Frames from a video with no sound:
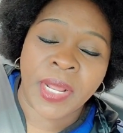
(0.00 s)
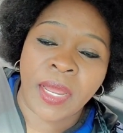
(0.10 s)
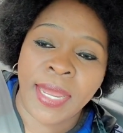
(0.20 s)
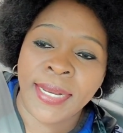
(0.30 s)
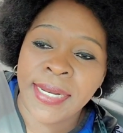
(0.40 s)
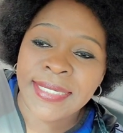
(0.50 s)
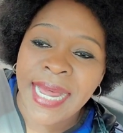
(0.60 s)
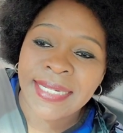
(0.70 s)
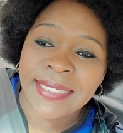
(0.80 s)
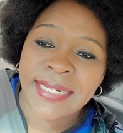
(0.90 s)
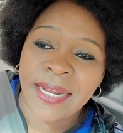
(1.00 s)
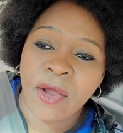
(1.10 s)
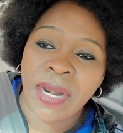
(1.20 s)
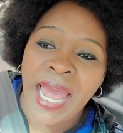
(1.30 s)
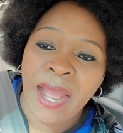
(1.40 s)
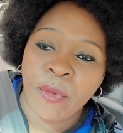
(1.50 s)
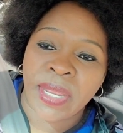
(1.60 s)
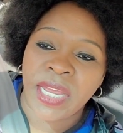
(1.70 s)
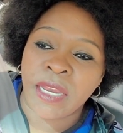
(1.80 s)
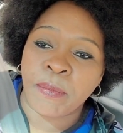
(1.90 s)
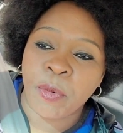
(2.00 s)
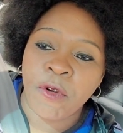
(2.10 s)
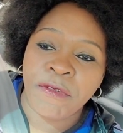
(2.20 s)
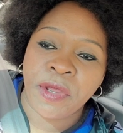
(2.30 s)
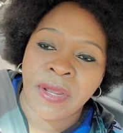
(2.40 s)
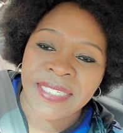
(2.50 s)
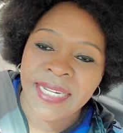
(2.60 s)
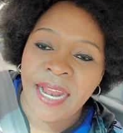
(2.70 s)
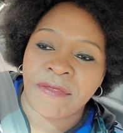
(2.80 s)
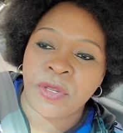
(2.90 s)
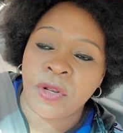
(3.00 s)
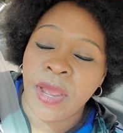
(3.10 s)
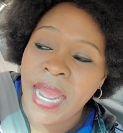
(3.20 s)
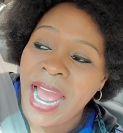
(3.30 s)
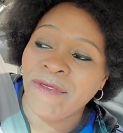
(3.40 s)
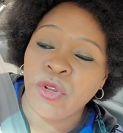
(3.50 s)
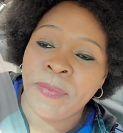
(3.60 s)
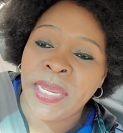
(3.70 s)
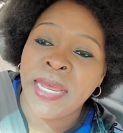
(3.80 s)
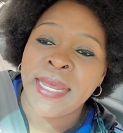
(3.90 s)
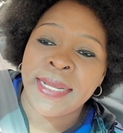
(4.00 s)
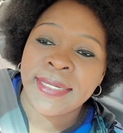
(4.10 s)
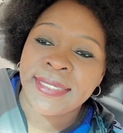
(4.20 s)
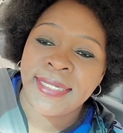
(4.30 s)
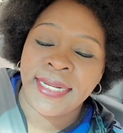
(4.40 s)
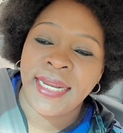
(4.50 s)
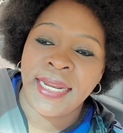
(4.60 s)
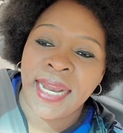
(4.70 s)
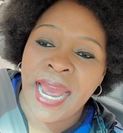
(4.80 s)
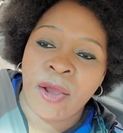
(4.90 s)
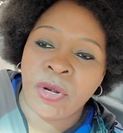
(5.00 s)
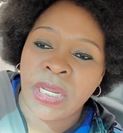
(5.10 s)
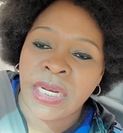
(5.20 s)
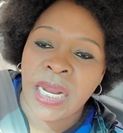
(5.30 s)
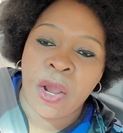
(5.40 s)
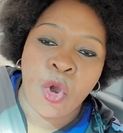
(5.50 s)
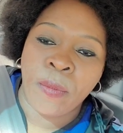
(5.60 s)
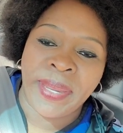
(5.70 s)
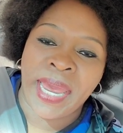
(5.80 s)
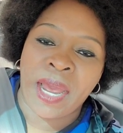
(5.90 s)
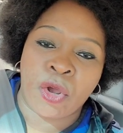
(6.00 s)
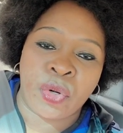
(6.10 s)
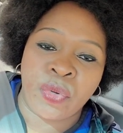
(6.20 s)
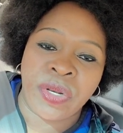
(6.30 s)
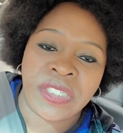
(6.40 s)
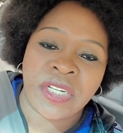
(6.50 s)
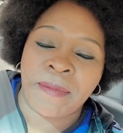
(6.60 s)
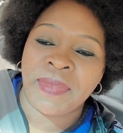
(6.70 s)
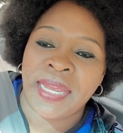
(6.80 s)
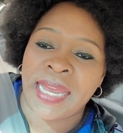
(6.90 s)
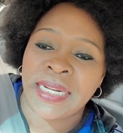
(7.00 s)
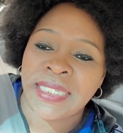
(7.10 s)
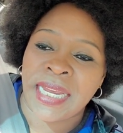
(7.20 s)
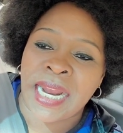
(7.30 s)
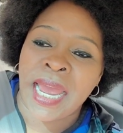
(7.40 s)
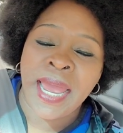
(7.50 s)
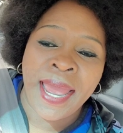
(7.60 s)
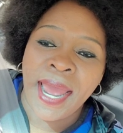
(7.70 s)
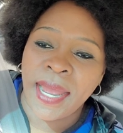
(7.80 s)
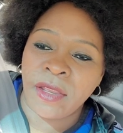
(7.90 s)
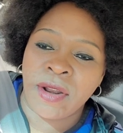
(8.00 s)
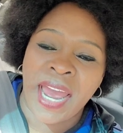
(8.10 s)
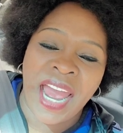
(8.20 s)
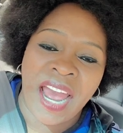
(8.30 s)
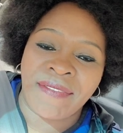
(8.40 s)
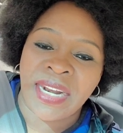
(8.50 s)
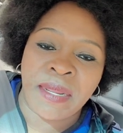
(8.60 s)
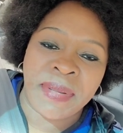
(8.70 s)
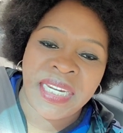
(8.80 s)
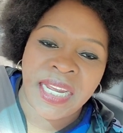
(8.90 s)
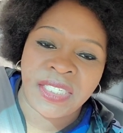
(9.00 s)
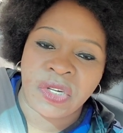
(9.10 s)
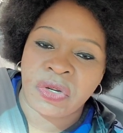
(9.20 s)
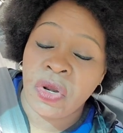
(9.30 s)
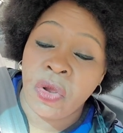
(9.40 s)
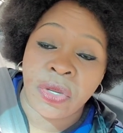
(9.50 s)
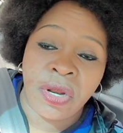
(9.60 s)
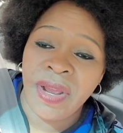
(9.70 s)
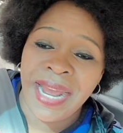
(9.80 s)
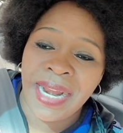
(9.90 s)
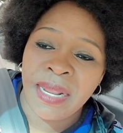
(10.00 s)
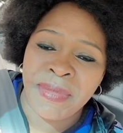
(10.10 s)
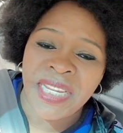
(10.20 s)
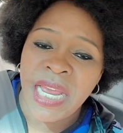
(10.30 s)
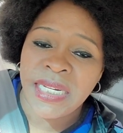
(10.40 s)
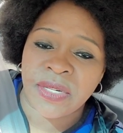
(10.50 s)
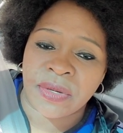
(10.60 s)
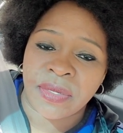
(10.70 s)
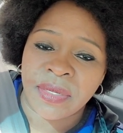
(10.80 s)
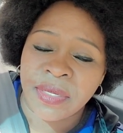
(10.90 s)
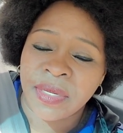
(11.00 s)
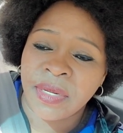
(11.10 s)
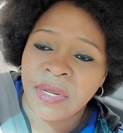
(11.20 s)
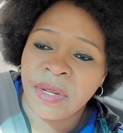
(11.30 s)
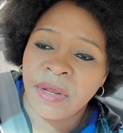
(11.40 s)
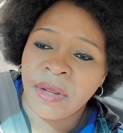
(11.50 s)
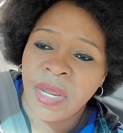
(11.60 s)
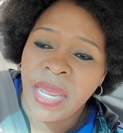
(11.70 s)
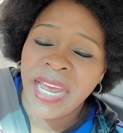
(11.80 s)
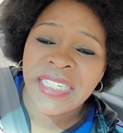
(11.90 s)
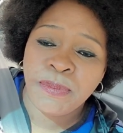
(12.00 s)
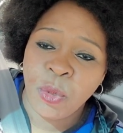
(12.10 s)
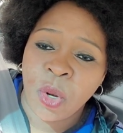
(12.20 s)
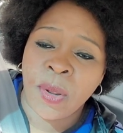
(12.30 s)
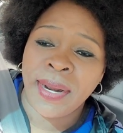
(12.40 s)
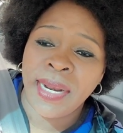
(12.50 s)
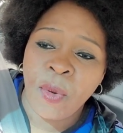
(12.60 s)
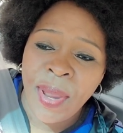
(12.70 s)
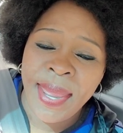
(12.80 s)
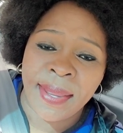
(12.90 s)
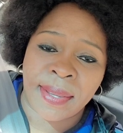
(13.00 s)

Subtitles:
English as a second language. Improve yourself. You don't have to be sitting down in the home care or doing something and say that, I have a limitation. No, you don't got limitation. Explore it away.